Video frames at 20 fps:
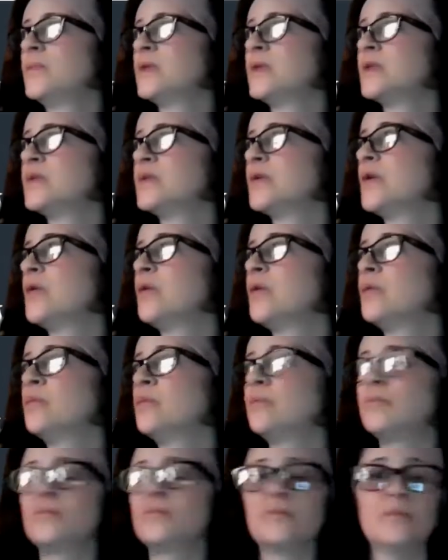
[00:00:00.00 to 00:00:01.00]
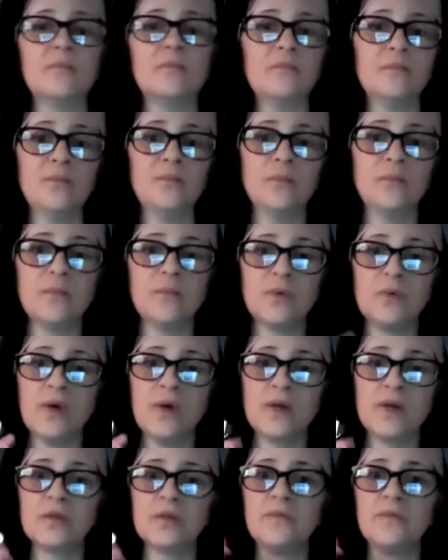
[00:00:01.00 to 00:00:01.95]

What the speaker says: So cross